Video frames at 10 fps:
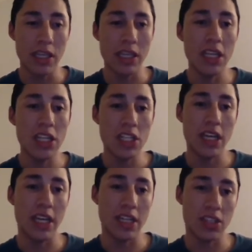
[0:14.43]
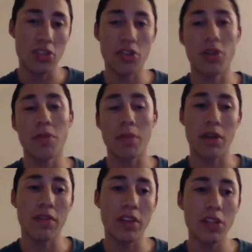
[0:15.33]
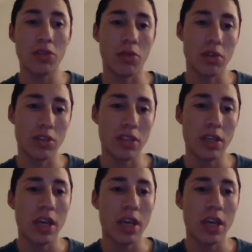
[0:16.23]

Each state gets a certain amount of electors.